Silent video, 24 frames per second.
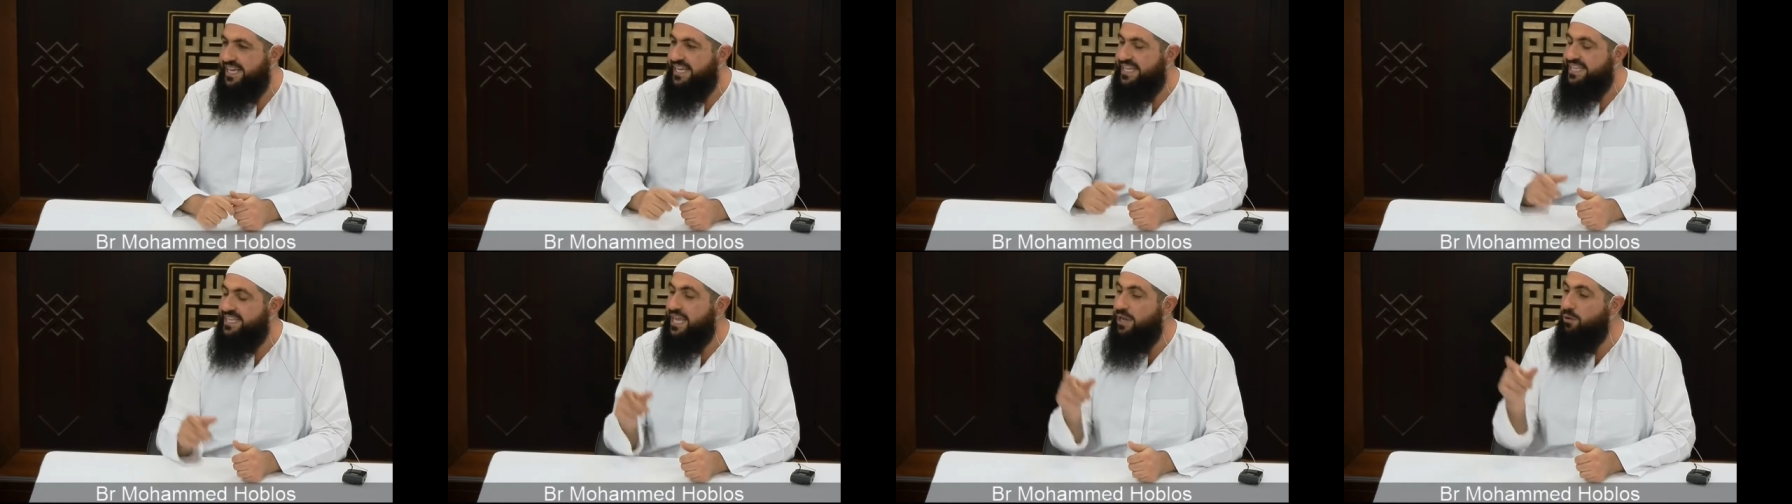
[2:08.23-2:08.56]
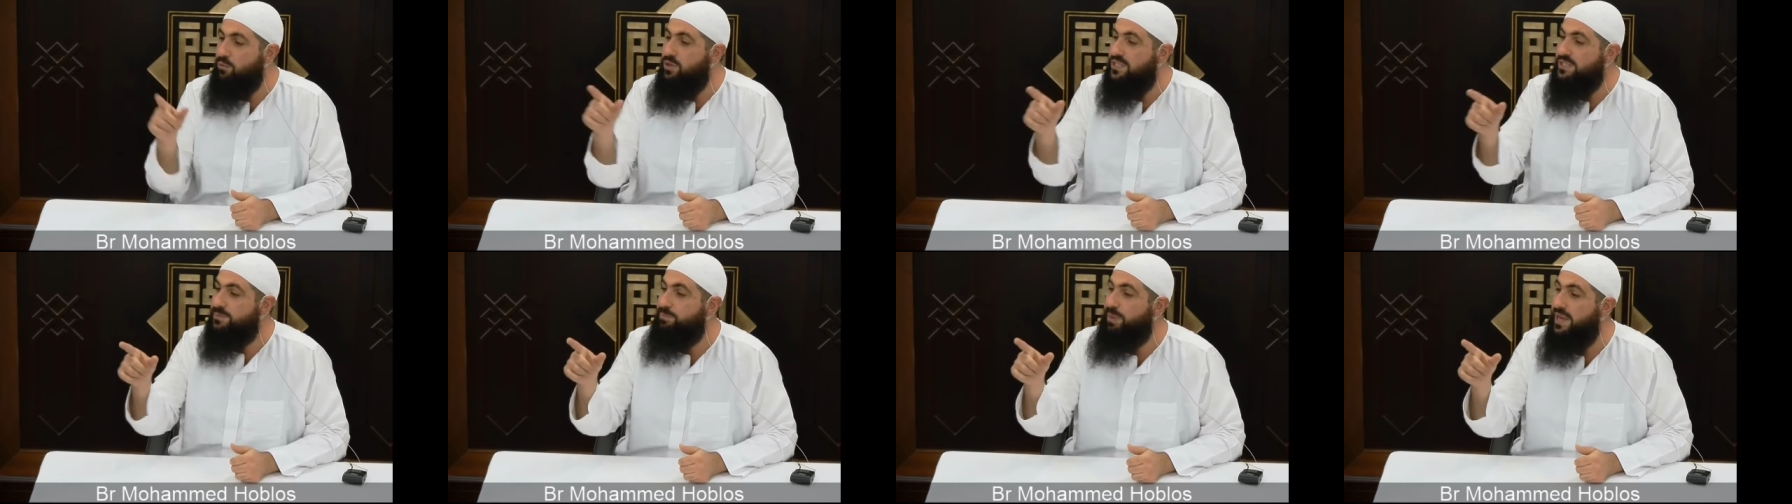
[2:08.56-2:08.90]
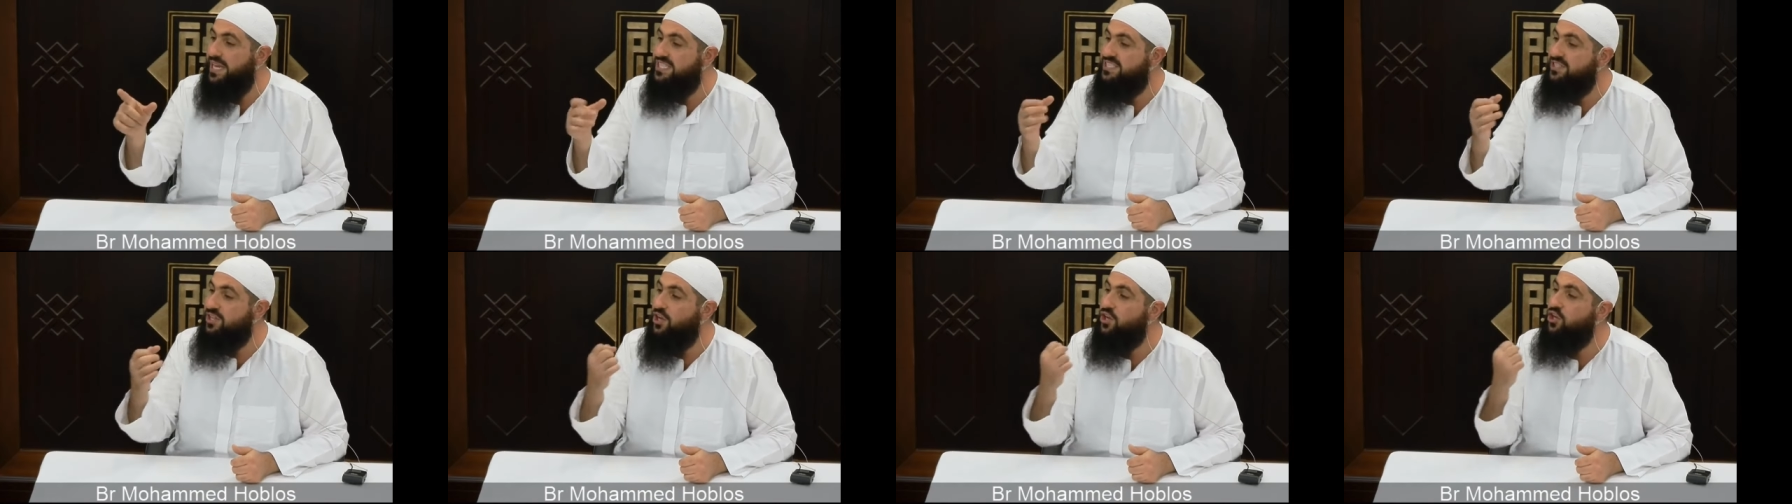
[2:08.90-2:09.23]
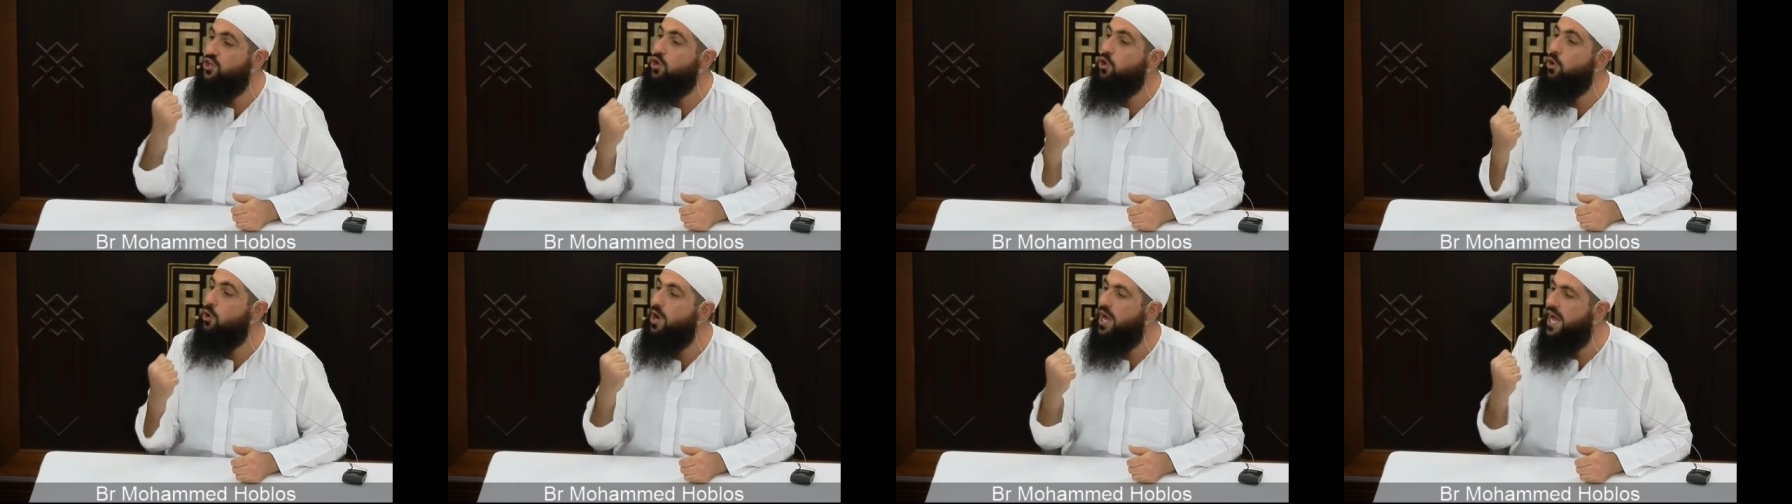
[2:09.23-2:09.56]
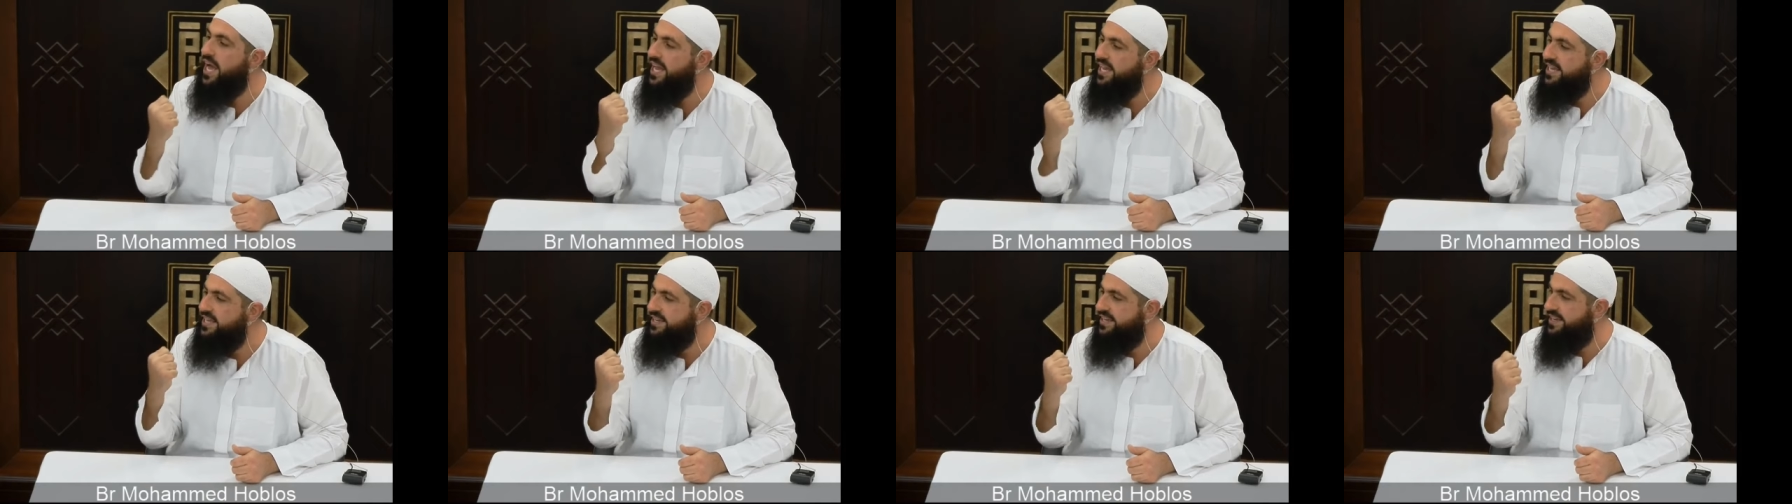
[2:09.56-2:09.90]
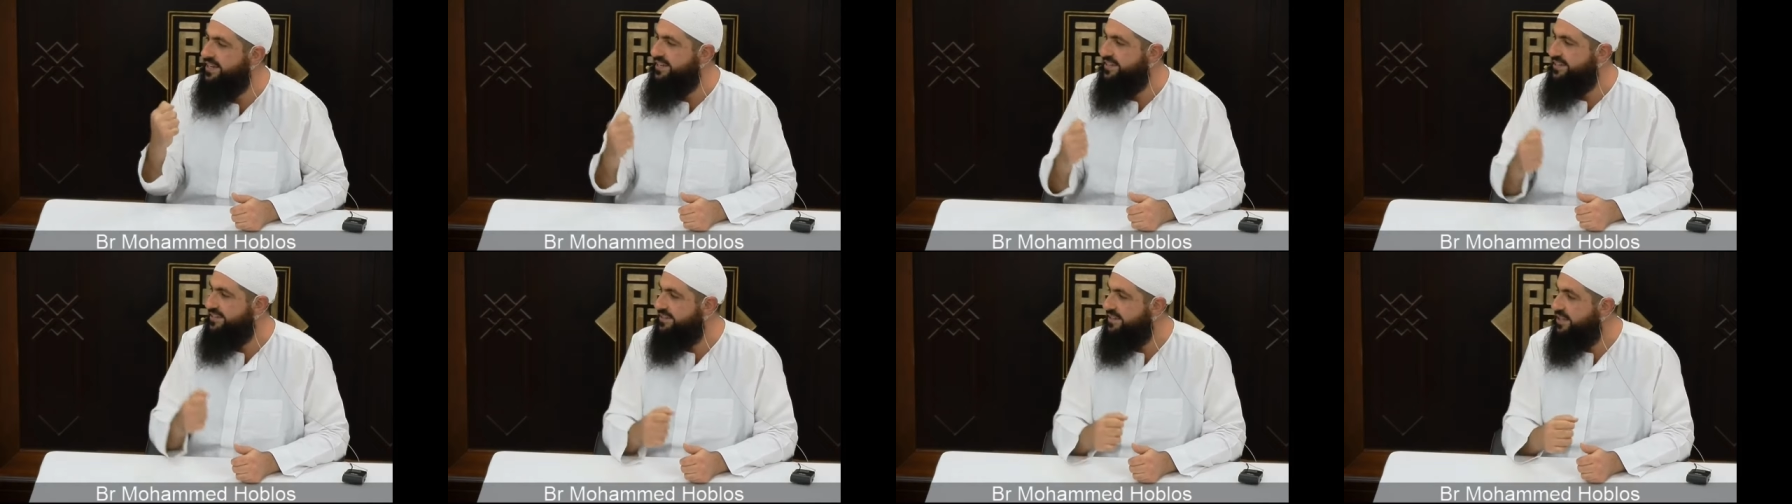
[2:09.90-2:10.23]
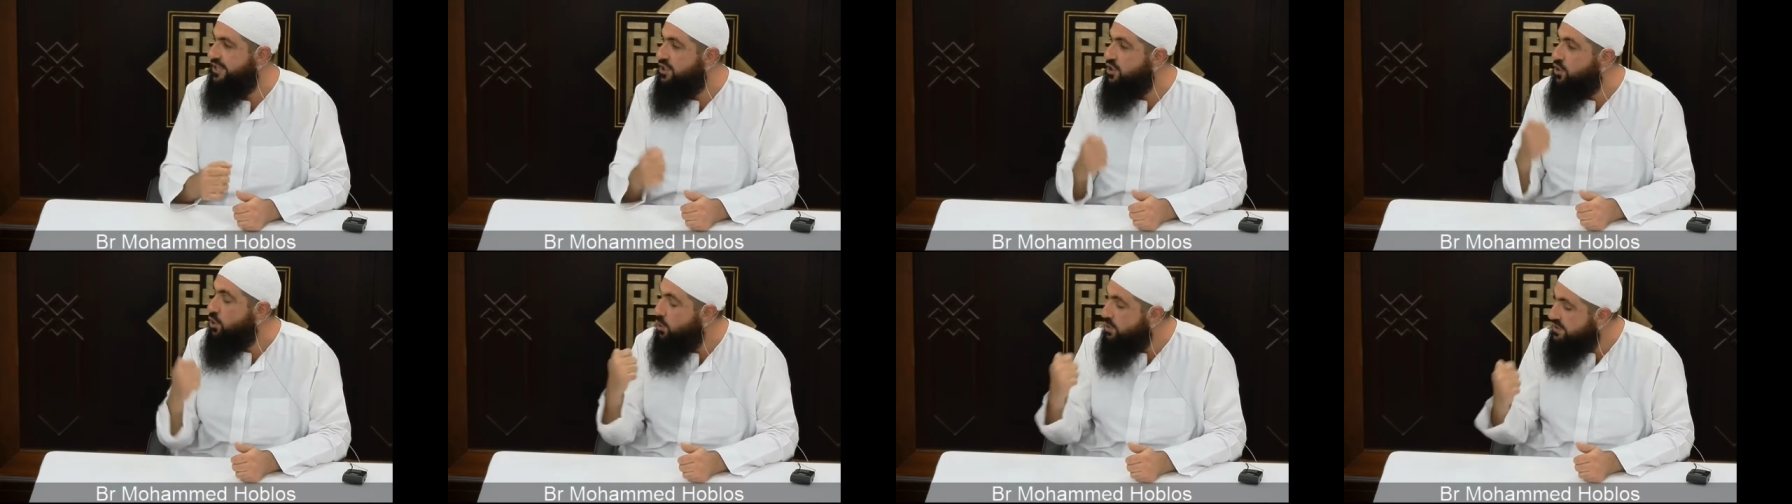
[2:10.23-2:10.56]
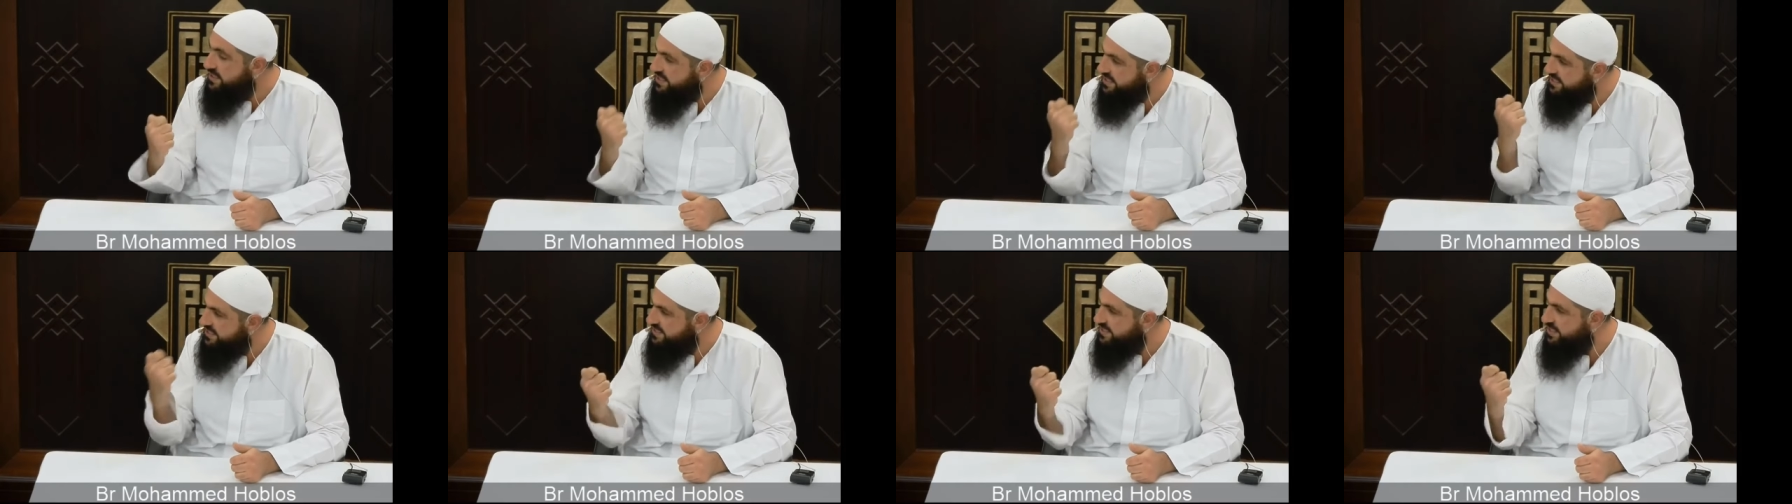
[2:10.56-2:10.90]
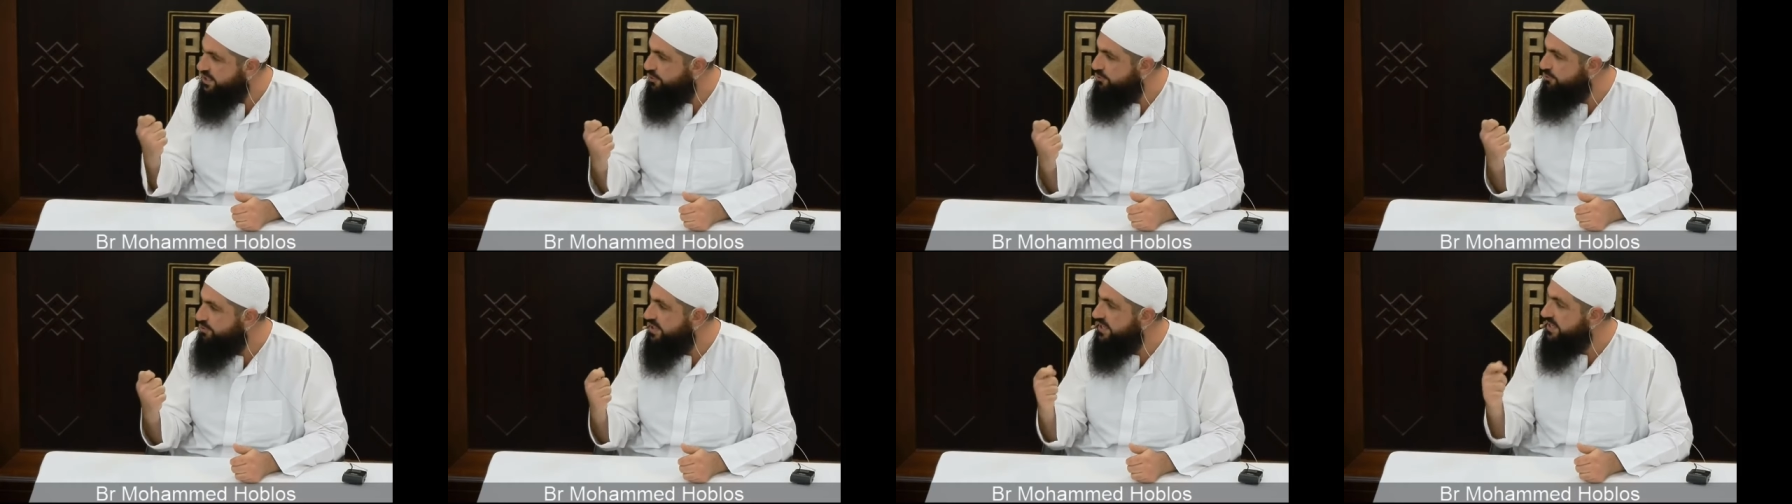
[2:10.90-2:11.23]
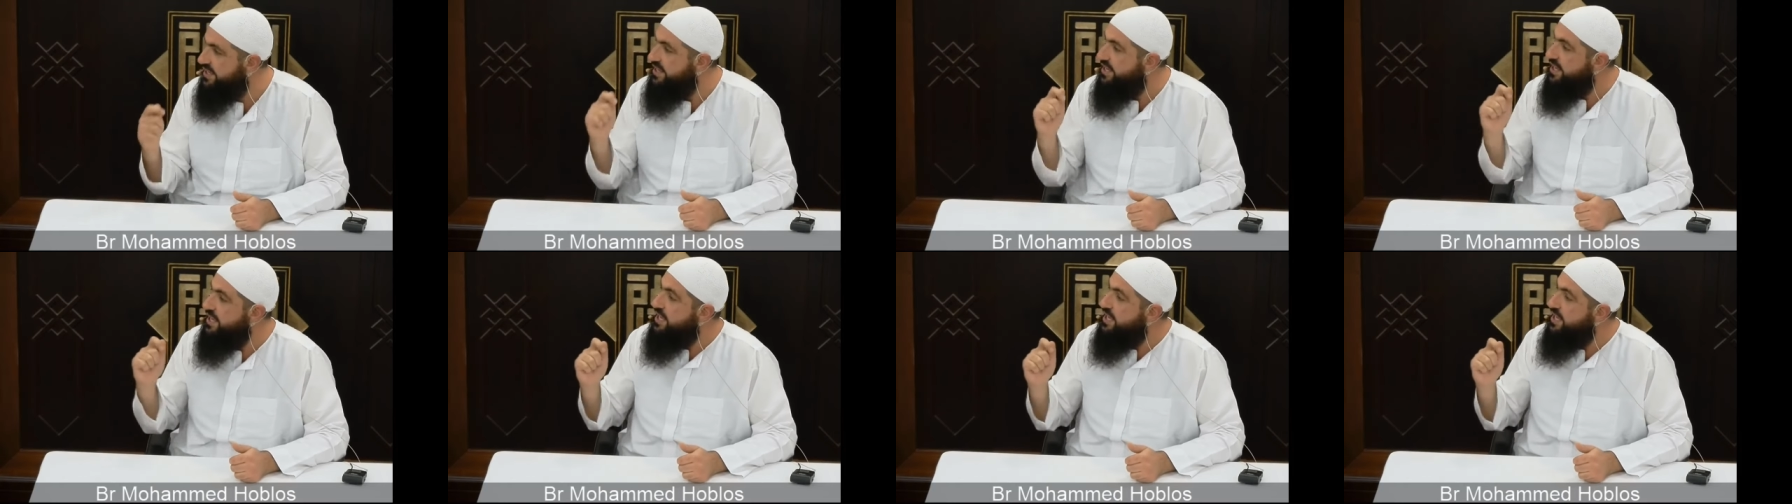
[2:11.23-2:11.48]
That was based on your hunger, your sincerity.